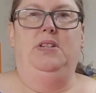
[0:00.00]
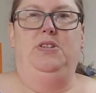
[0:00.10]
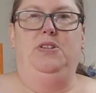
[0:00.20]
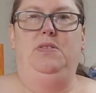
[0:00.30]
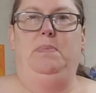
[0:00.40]

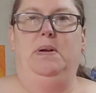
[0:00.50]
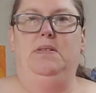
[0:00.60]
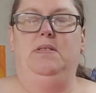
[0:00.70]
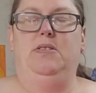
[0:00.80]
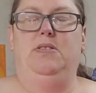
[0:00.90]
the two
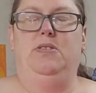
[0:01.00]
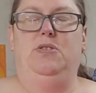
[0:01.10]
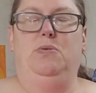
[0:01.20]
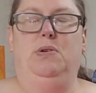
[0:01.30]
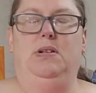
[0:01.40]
pairs of
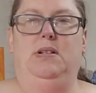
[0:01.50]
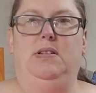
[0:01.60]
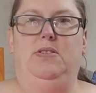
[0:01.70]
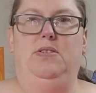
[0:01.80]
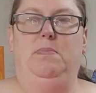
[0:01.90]
shorts
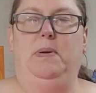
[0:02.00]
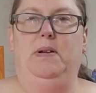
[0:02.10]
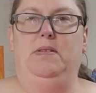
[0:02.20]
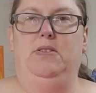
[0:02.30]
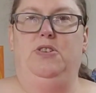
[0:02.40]
and the two
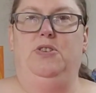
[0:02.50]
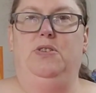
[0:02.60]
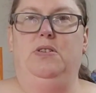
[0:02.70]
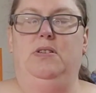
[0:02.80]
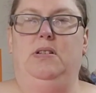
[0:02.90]
pairs of
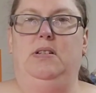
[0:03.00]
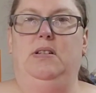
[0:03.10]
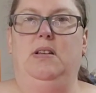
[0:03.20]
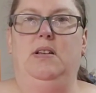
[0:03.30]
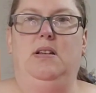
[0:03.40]

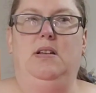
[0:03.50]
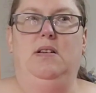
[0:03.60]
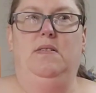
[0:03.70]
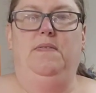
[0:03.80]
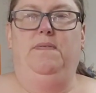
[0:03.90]
shirts,
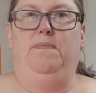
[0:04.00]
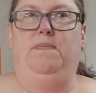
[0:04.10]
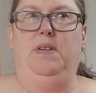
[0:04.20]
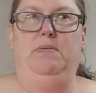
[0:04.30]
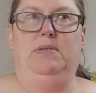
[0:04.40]

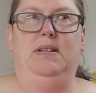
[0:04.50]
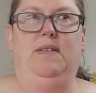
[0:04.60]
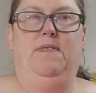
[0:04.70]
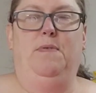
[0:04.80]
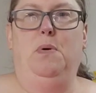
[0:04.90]
it was
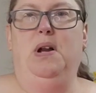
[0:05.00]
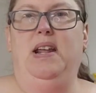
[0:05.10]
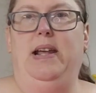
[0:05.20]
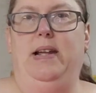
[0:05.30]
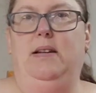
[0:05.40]
like
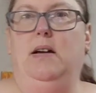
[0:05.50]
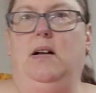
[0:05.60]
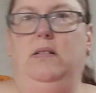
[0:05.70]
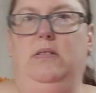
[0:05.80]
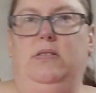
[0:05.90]

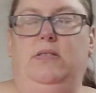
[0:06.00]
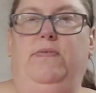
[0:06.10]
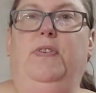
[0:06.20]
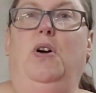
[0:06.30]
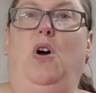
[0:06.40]
$48
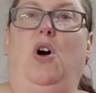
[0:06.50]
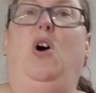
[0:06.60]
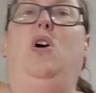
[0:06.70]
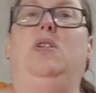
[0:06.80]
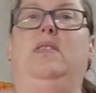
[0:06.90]
for
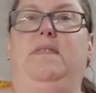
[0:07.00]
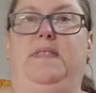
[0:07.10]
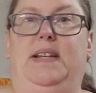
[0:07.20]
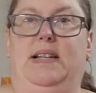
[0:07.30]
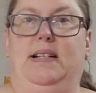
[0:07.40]
all
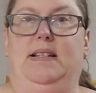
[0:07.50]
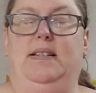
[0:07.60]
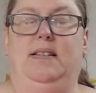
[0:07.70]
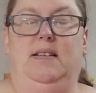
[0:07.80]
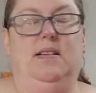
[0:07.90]
of
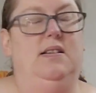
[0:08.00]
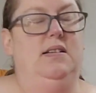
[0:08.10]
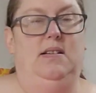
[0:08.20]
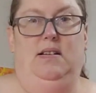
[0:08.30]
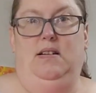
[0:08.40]
this.
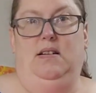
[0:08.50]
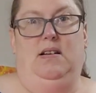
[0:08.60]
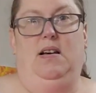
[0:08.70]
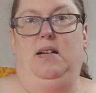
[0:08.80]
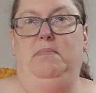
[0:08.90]

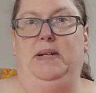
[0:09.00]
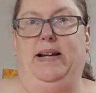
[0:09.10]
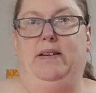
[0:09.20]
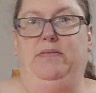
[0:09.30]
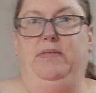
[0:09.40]
I'm
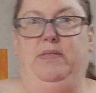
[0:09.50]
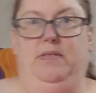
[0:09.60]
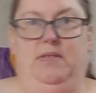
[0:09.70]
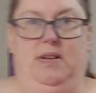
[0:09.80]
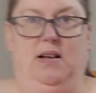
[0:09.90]
down
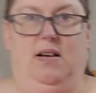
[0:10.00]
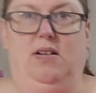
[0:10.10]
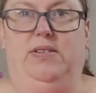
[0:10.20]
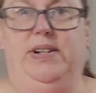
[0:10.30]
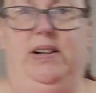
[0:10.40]

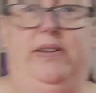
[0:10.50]
all day